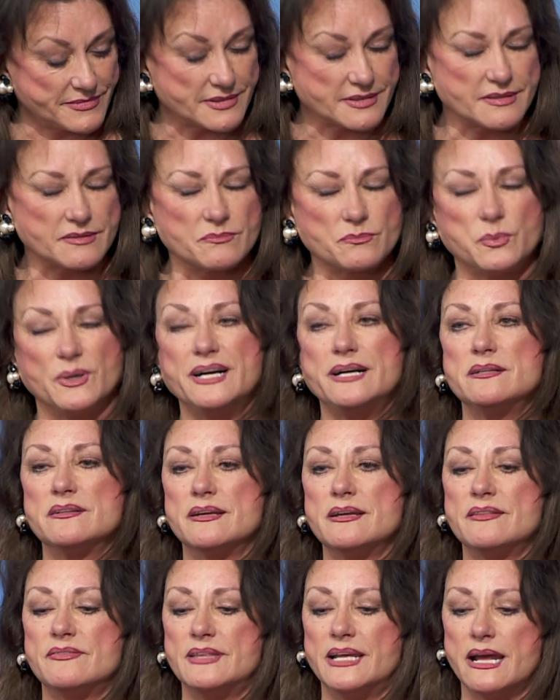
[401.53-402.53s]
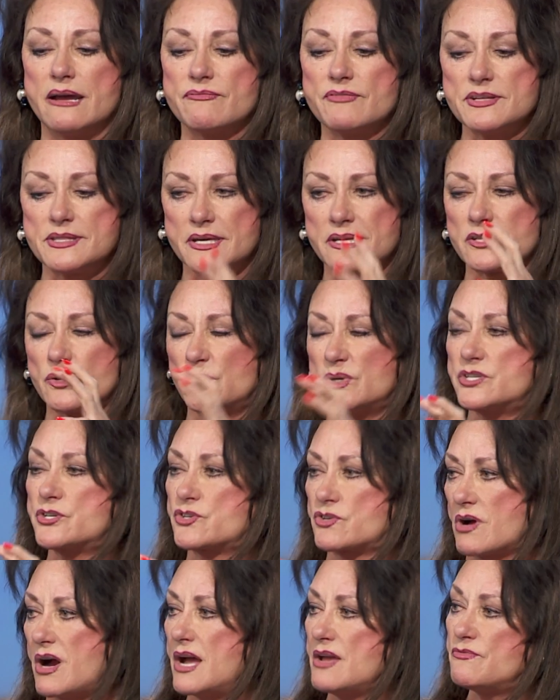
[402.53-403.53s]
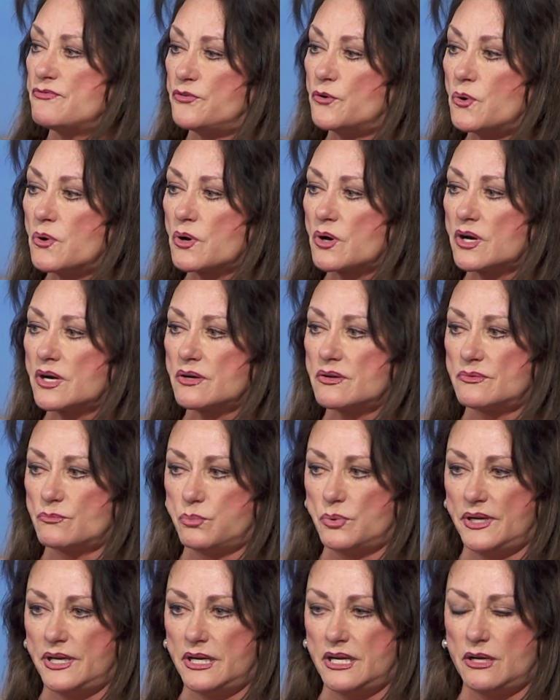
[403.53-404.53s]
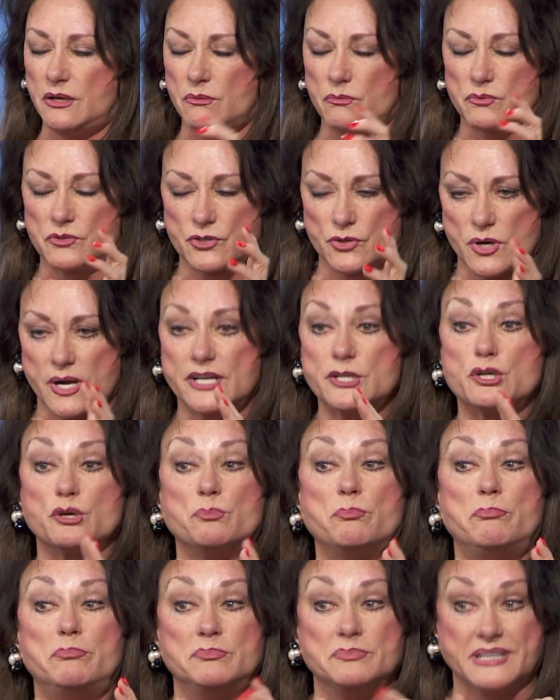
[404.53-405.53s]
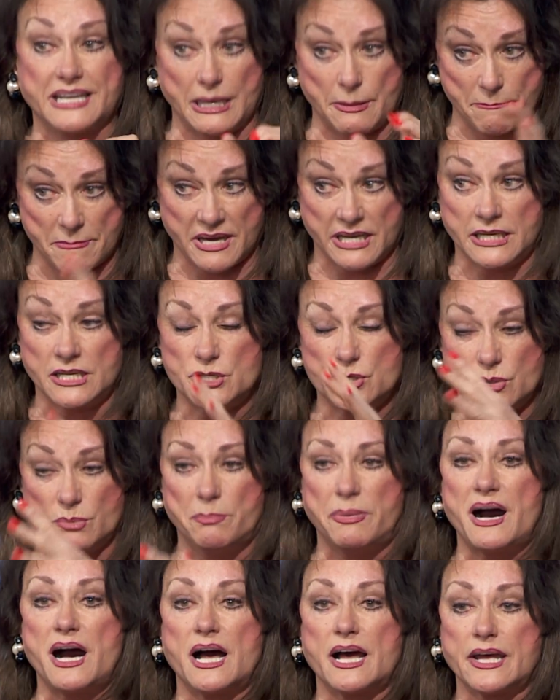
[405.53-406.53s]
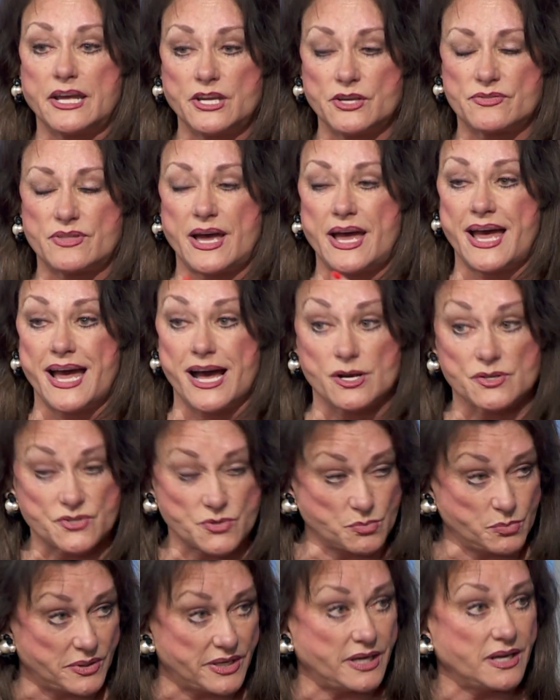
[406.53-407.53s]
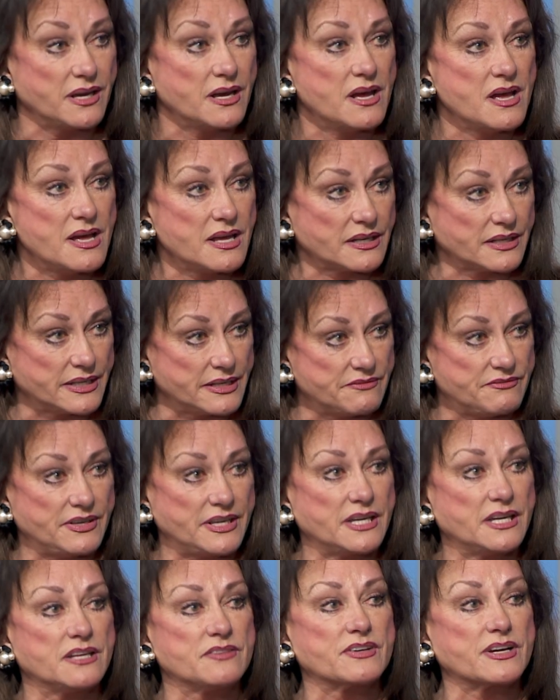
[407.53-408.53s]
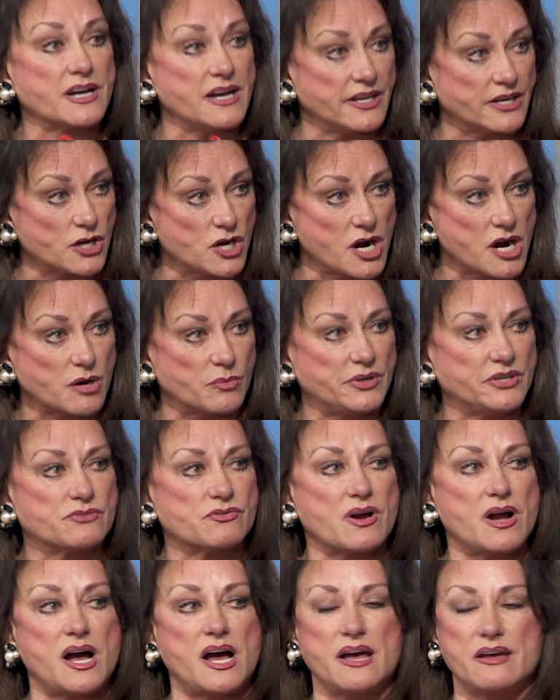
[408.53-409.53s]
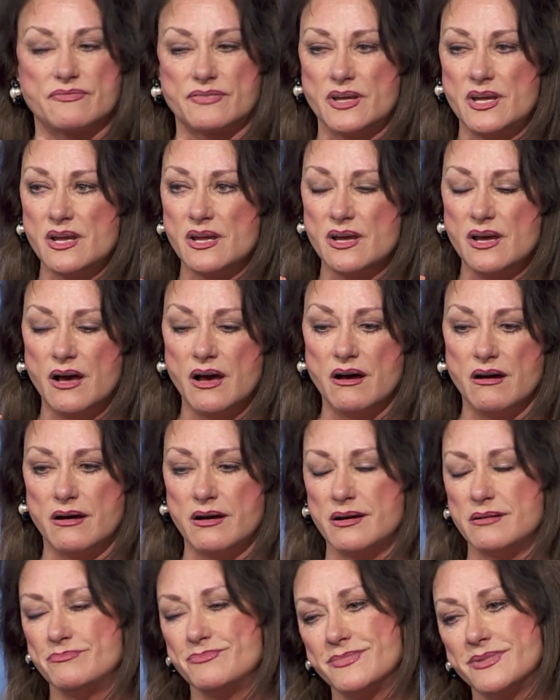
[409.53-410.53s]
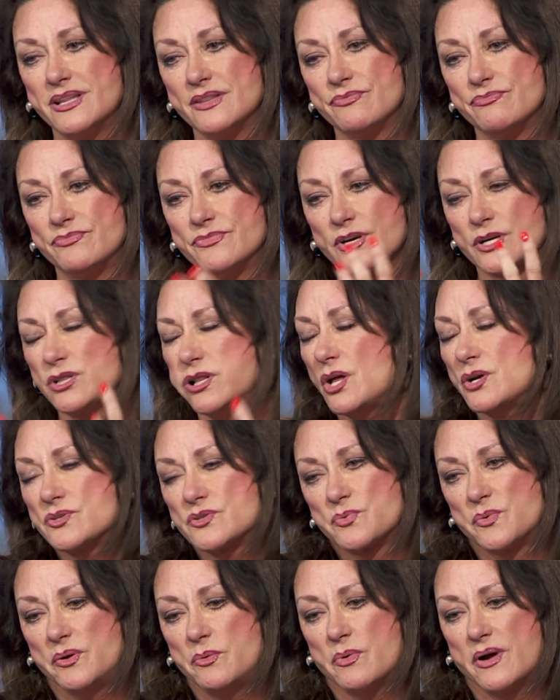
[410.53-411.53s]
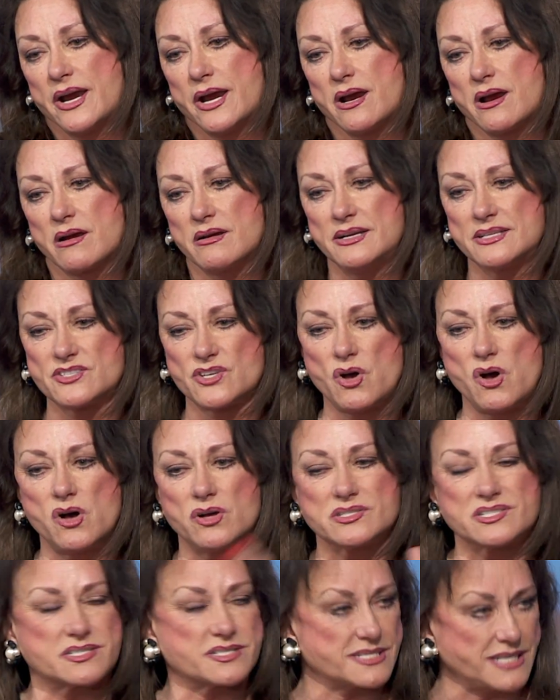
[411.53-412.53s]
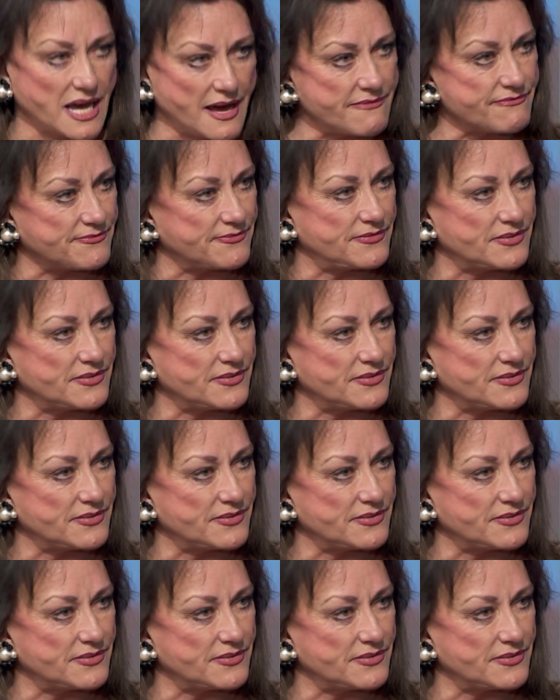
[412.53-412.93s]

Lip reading: Well, everything that we strive for, we try to get money to buy the house we live in, the kind of car we drive, the clothes we wear. It's all stuff.